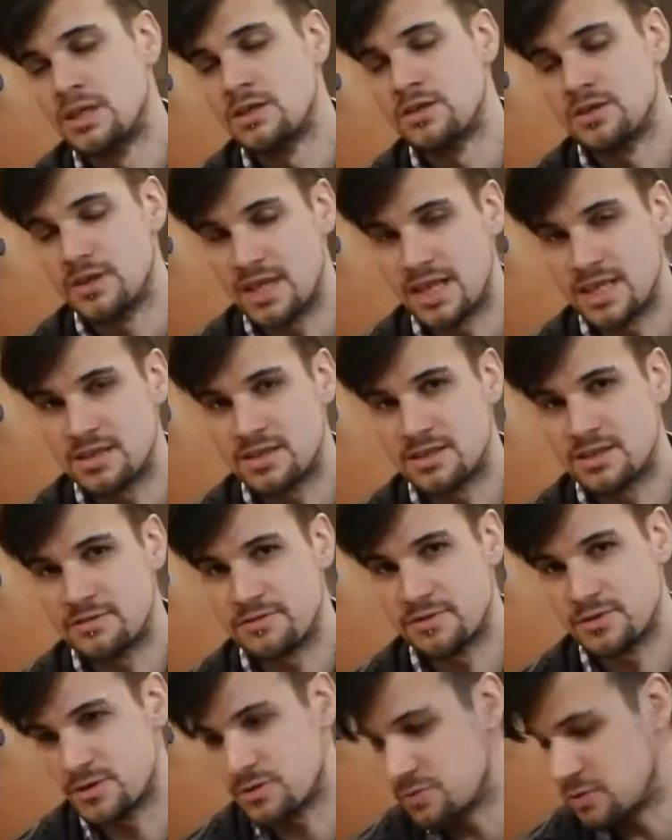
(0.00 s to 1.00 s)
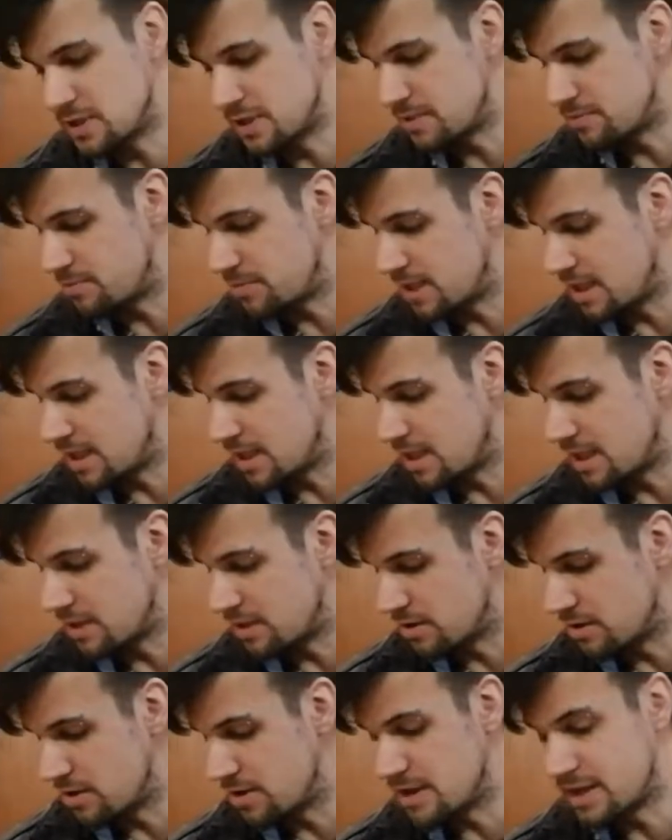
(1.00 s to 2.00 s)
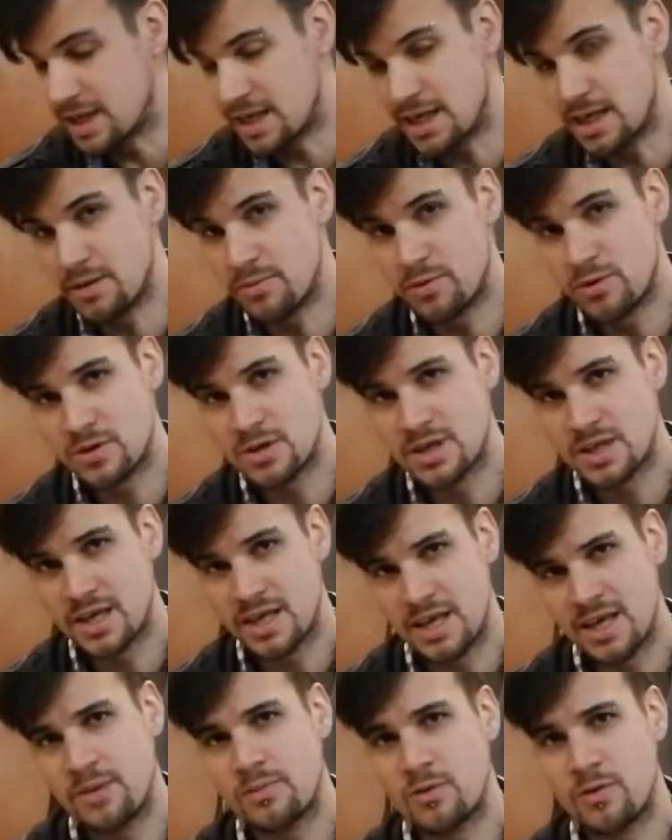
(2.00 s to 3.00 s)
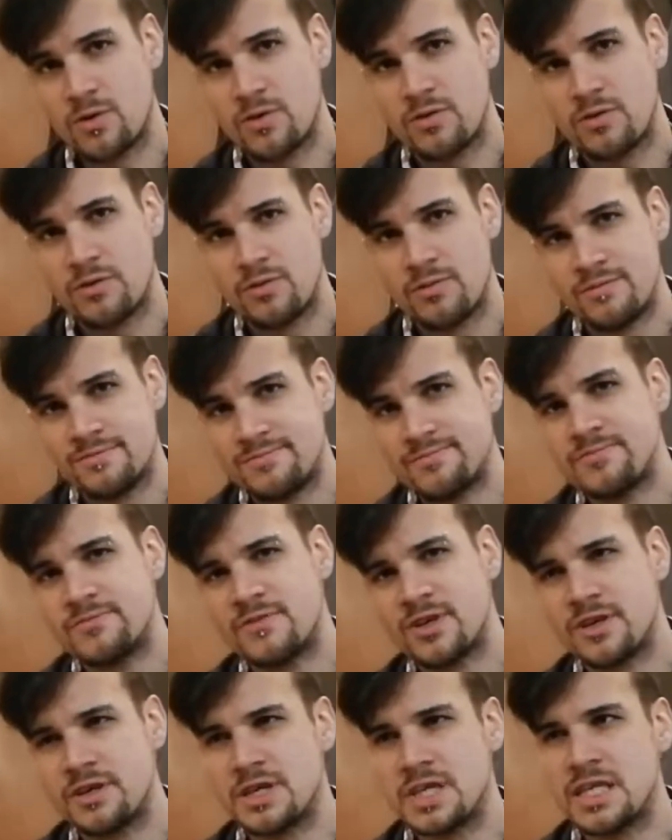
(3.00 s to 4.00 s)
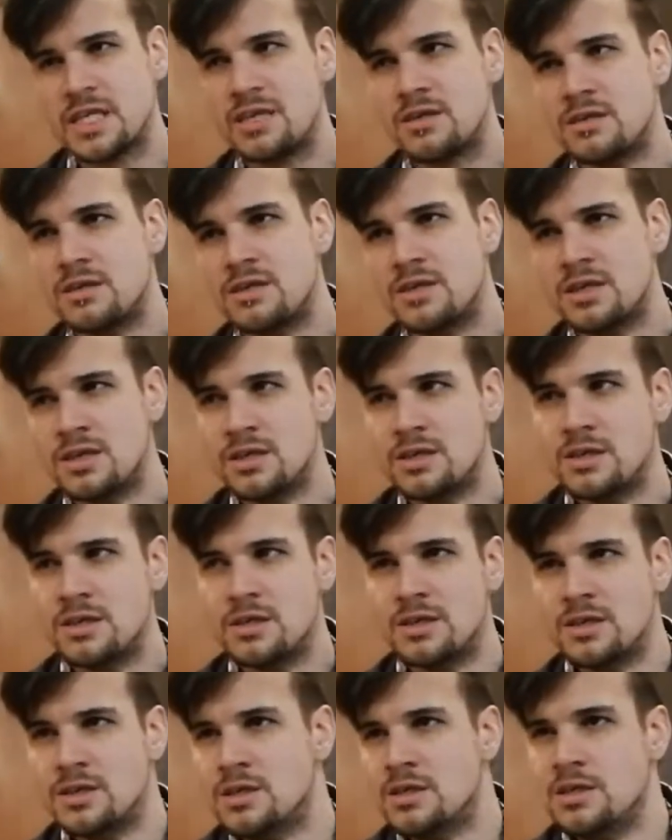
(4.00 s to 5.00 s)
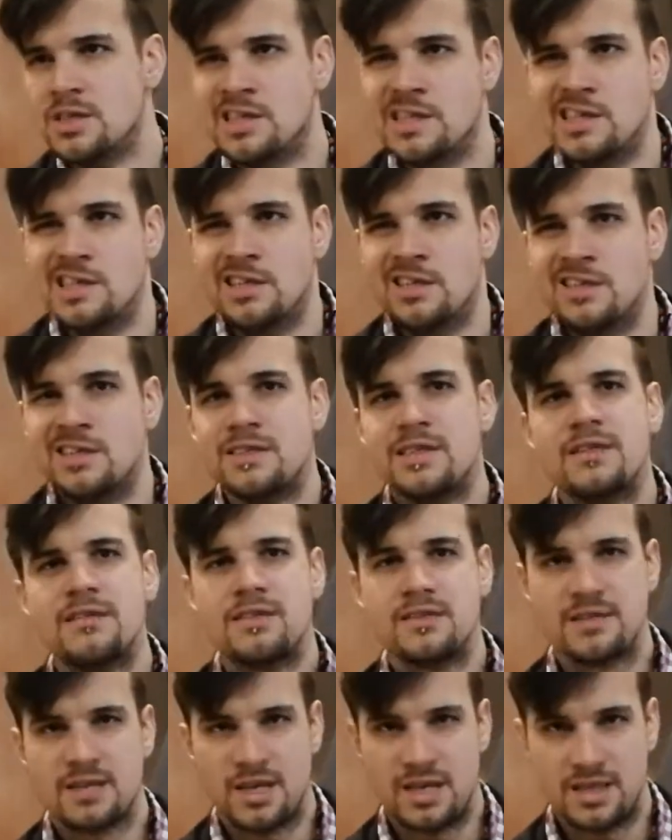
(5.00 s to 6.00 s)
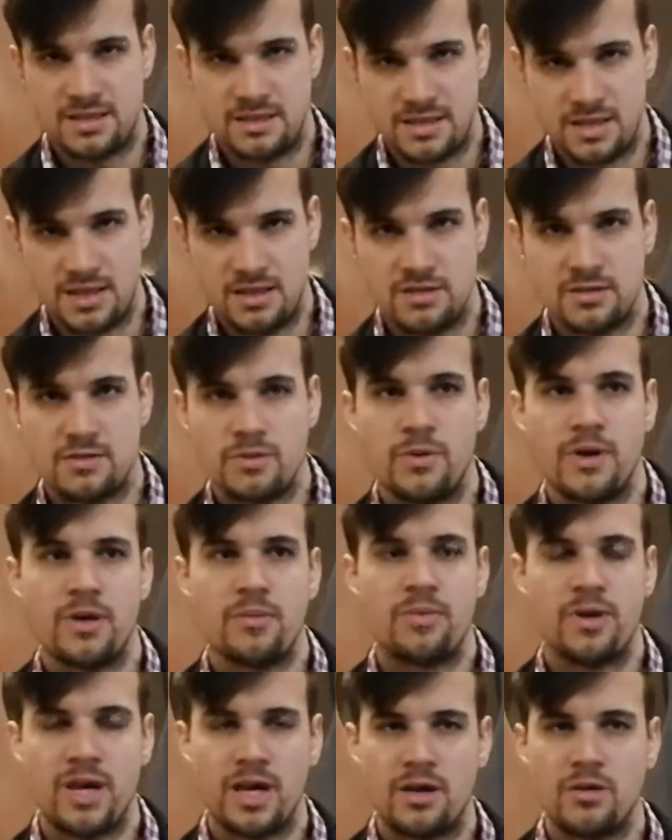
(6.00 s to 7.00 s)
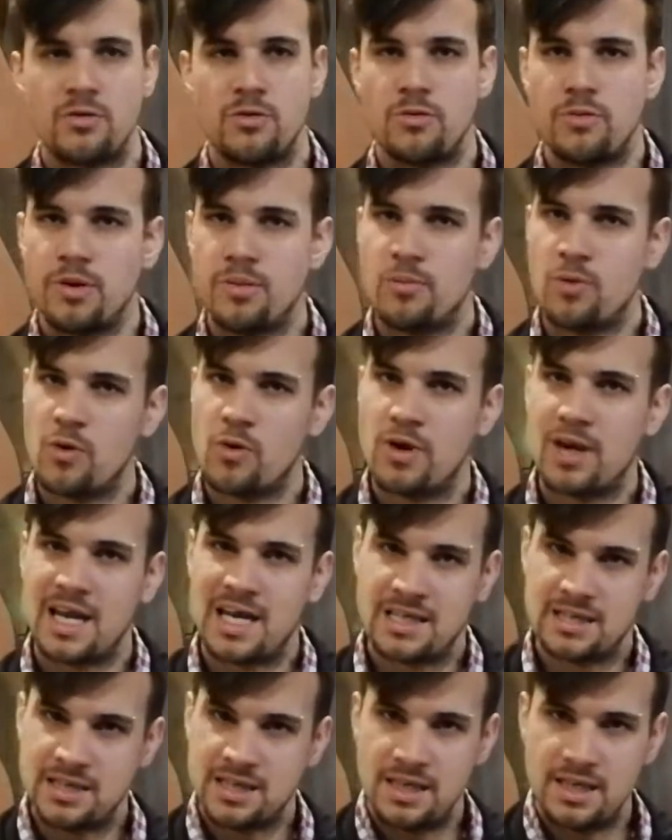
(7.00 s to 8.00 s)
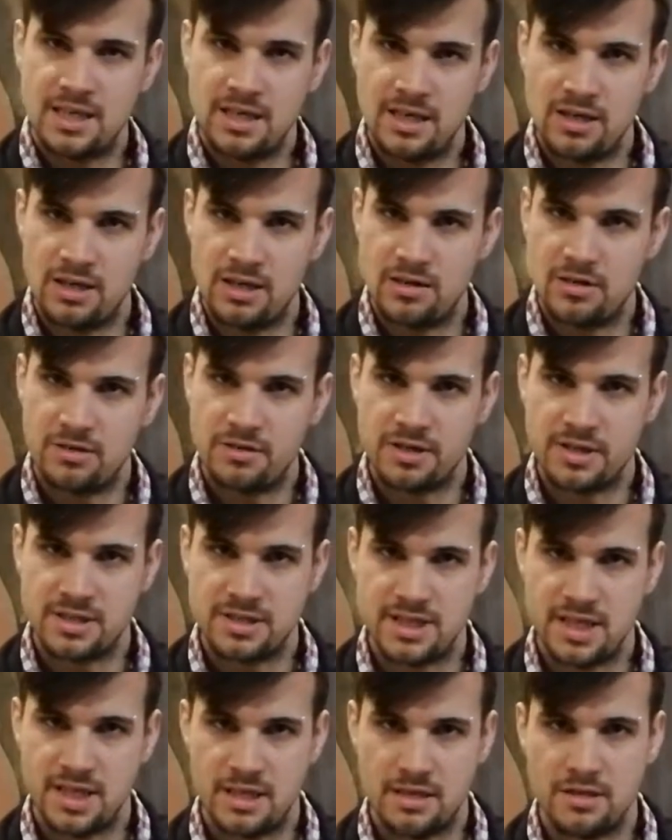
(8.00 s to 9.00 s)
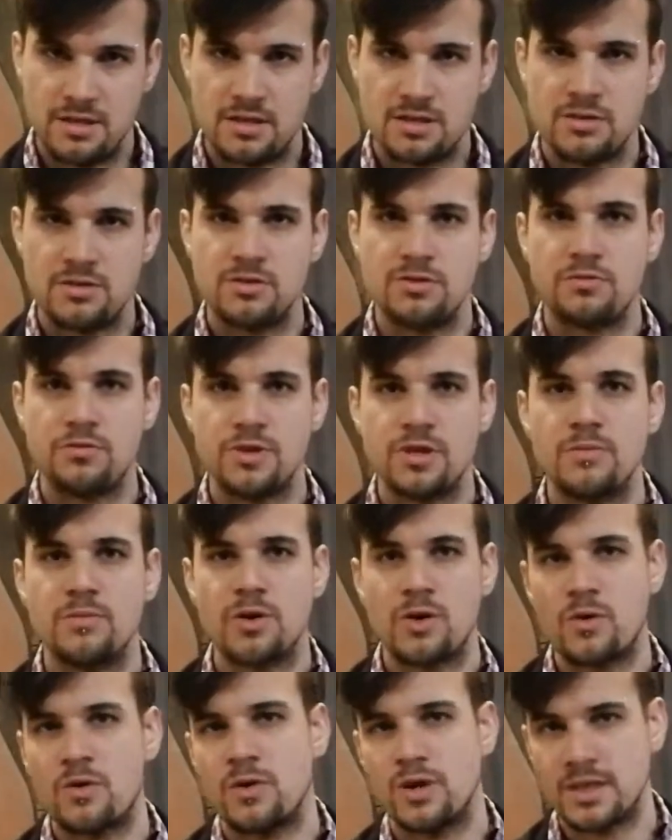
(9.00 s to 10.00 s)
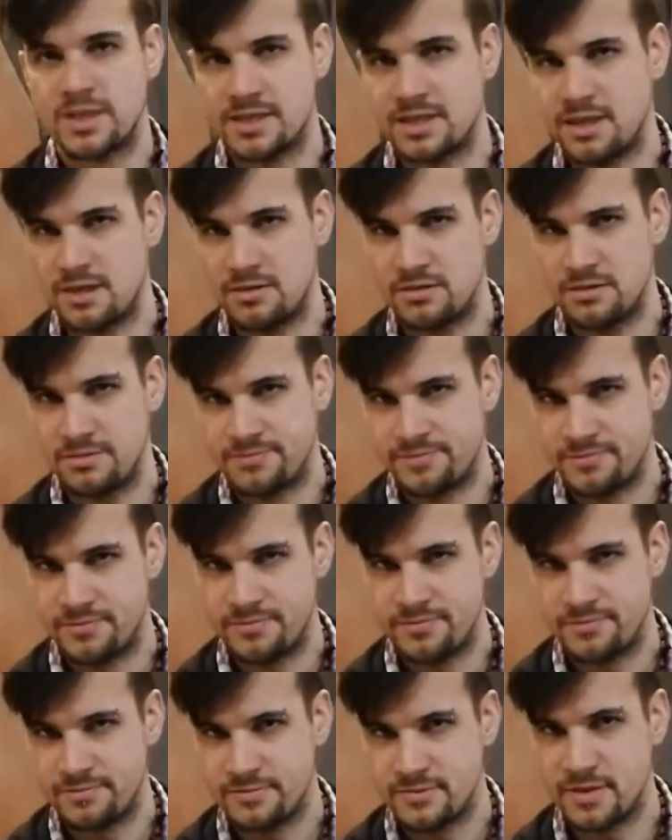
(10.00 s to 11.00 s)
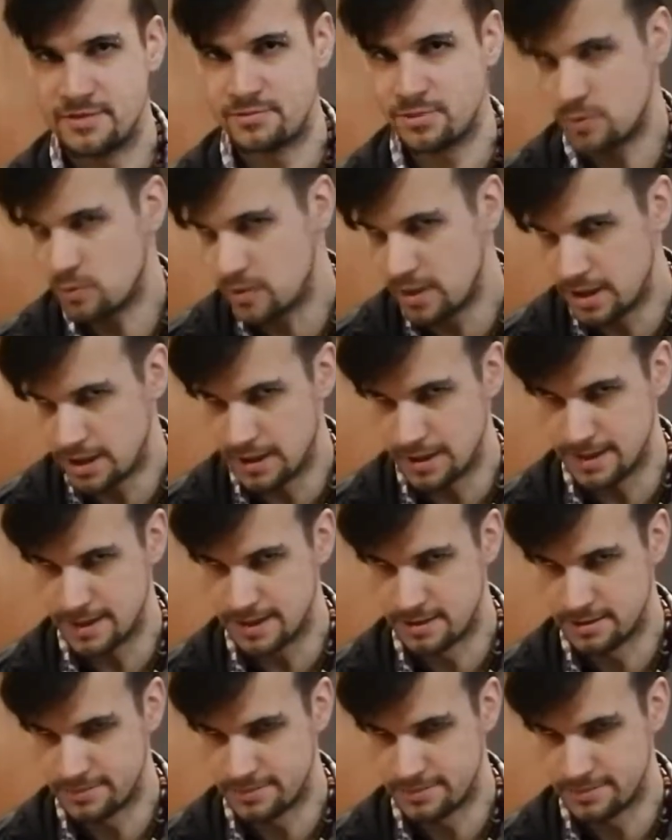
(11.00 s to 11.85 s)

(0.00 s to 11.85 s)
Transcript: So that's the difference between a piano and a keyboard. Keyboard, very synthesized sounds, where piano will be more classically orientated to the real McCoy sound, if you will.